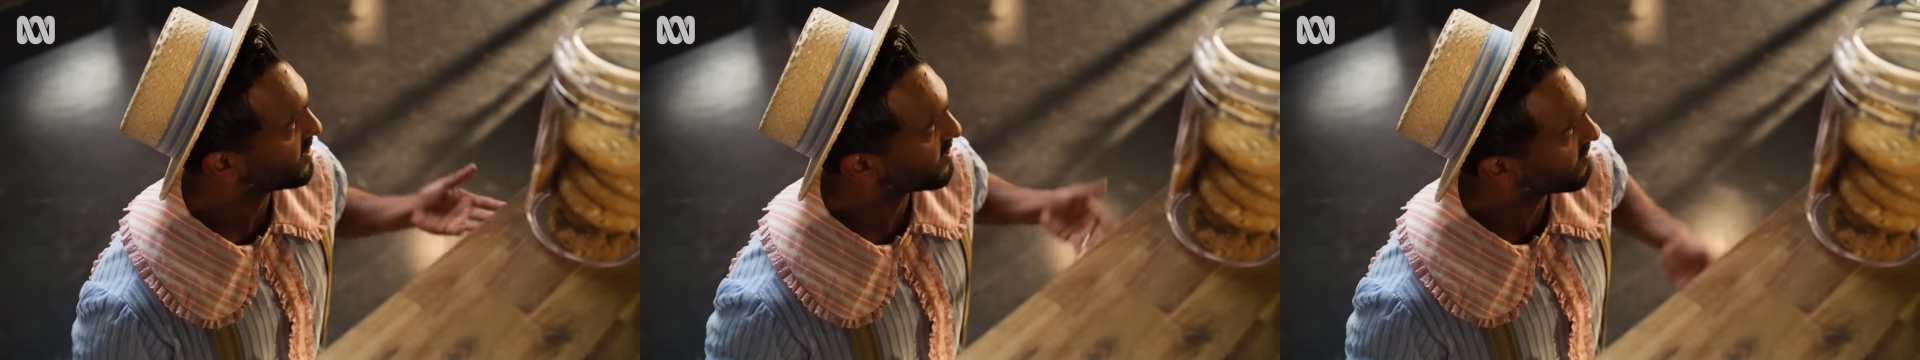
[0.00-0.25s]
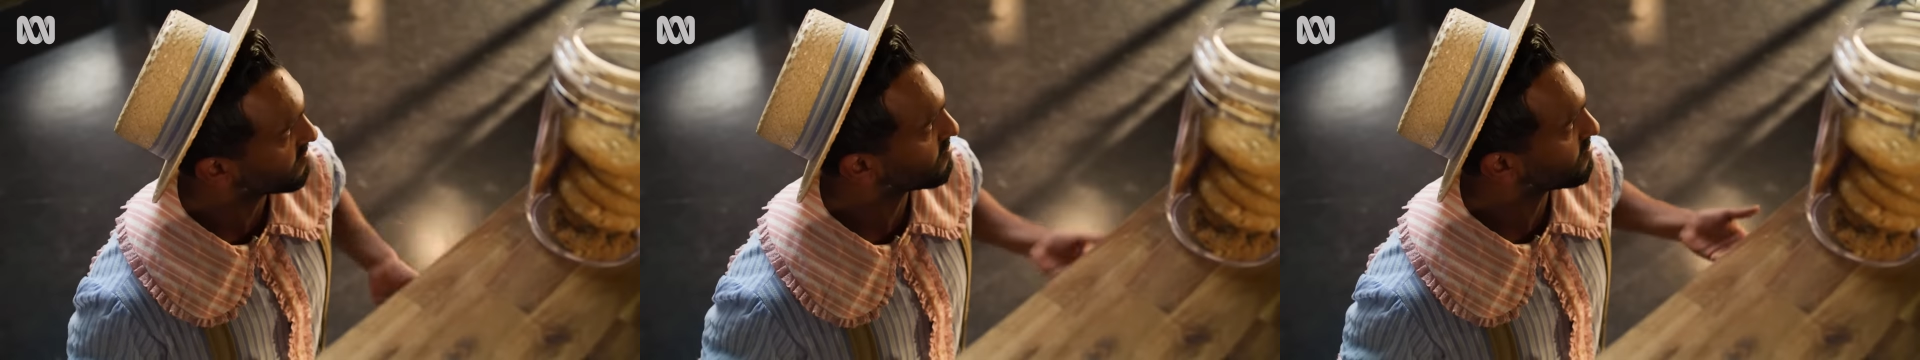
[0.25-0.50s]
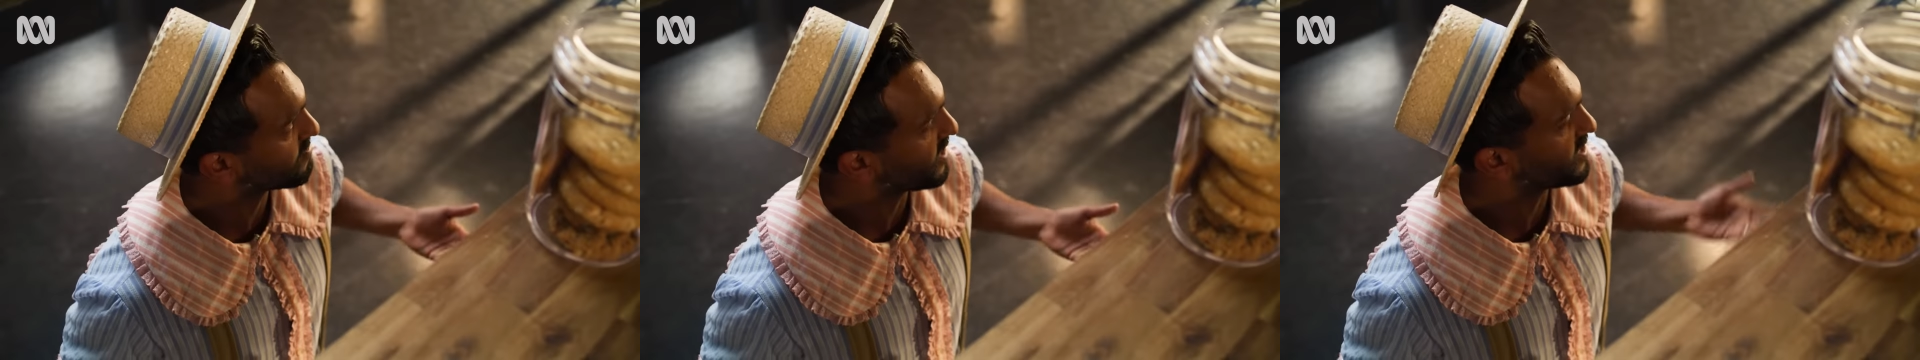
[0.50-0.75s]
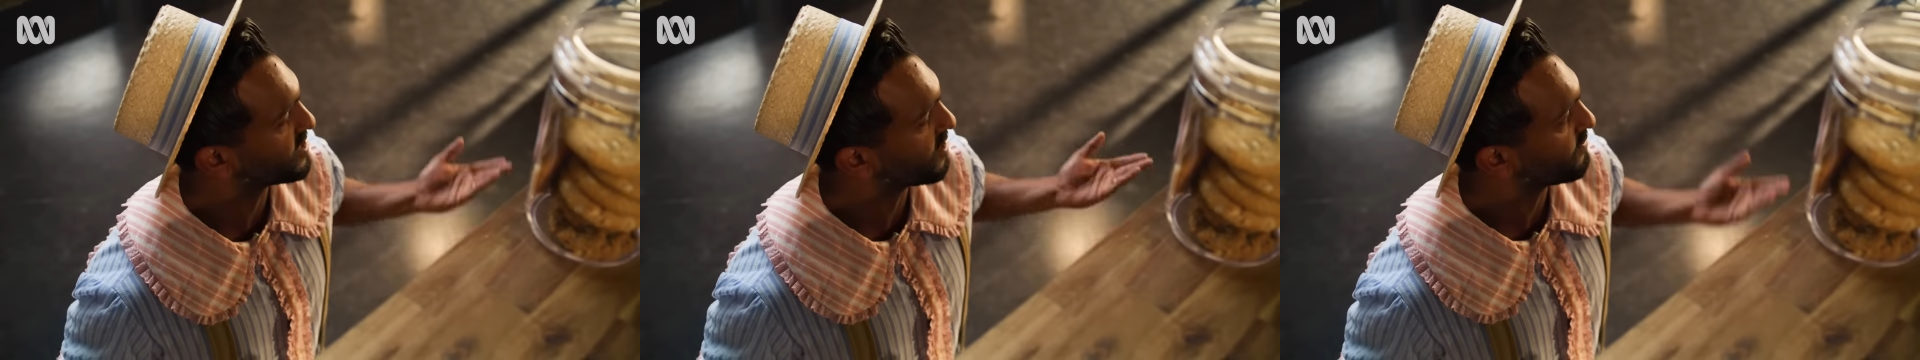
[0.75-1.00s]
and they
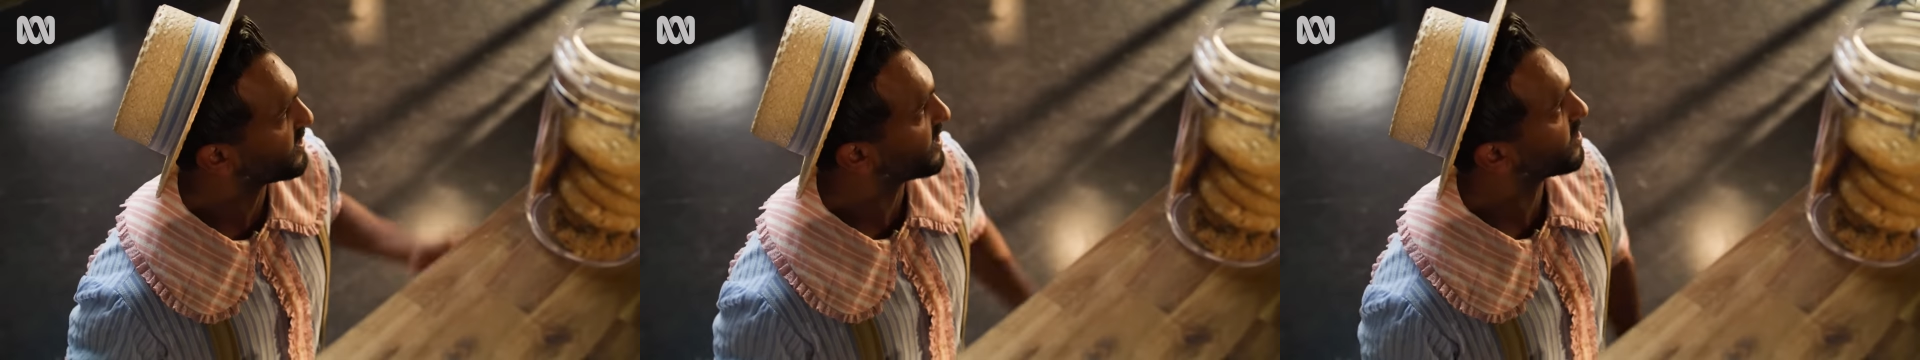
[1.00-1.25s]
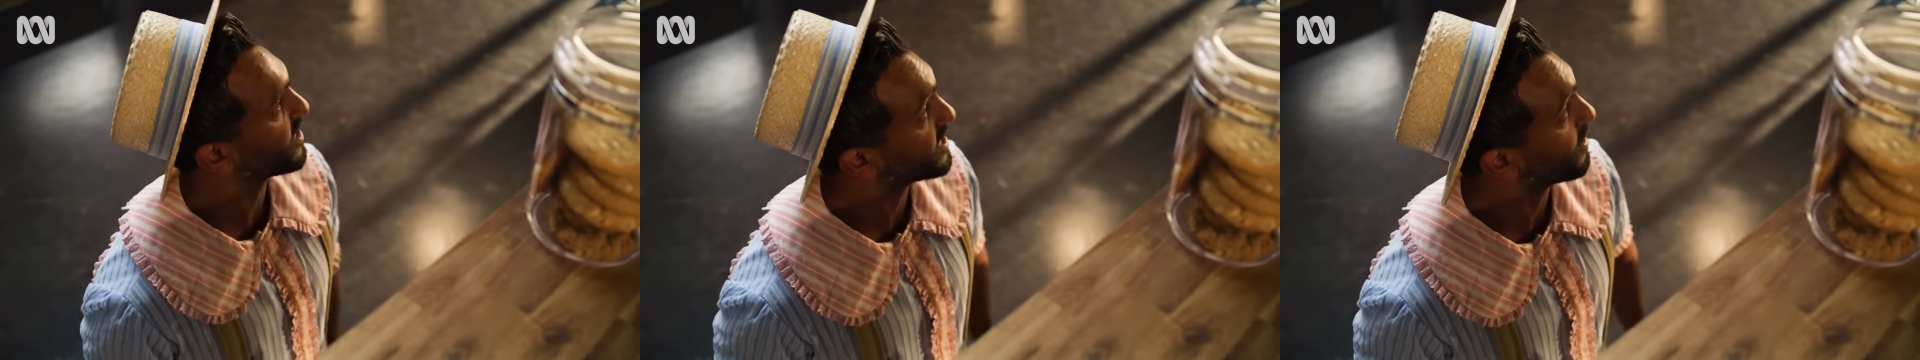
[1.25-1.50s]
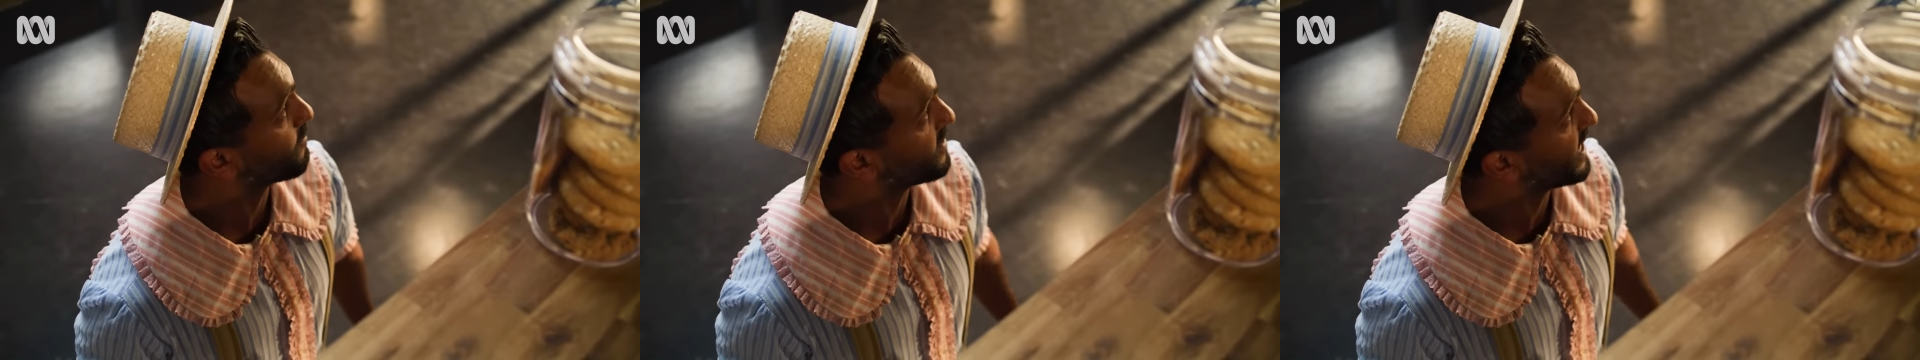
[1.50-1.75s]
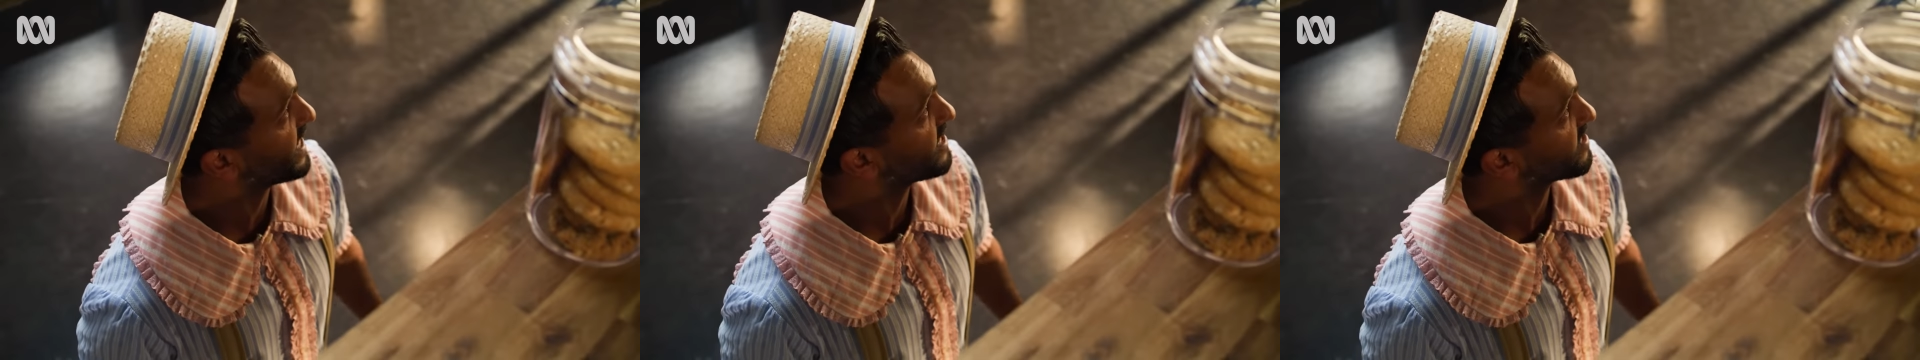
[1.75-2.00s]
didn't tell me that I end up
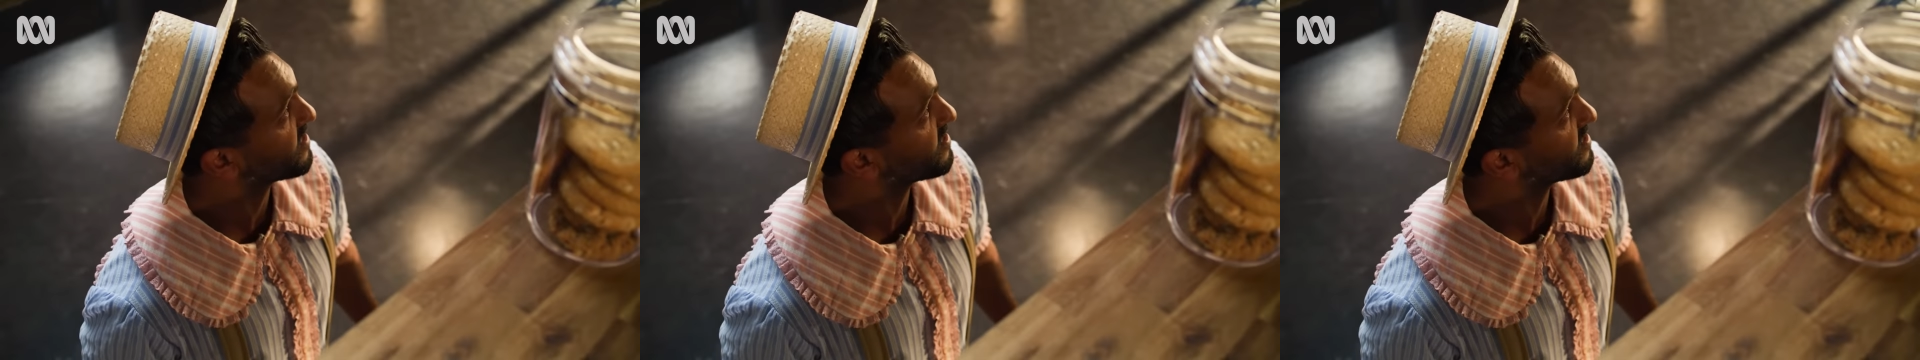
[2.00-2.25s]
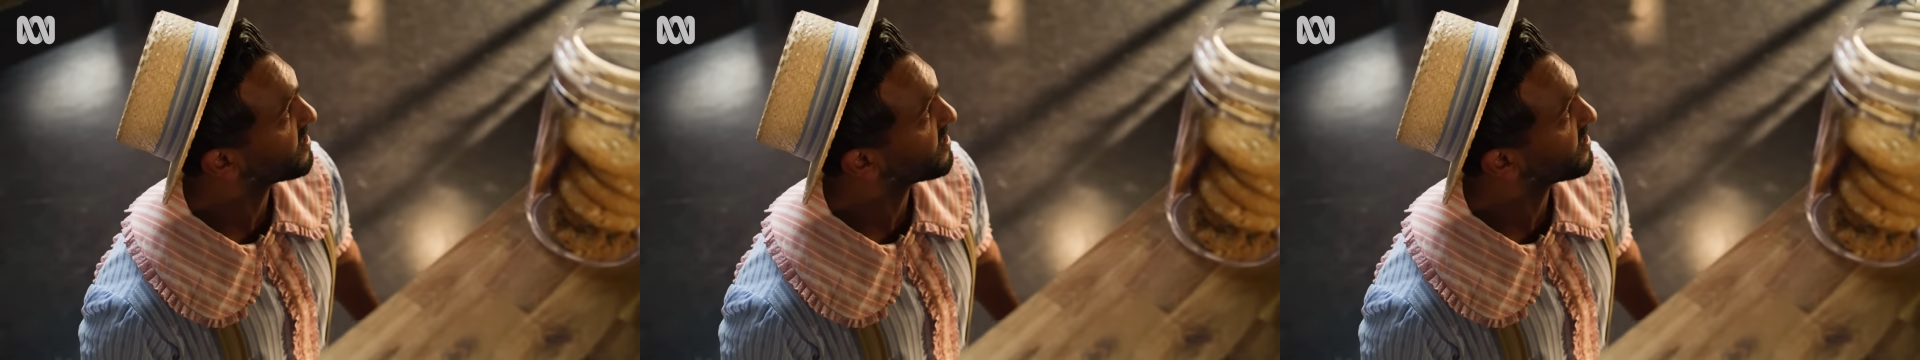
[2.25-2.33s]
naked.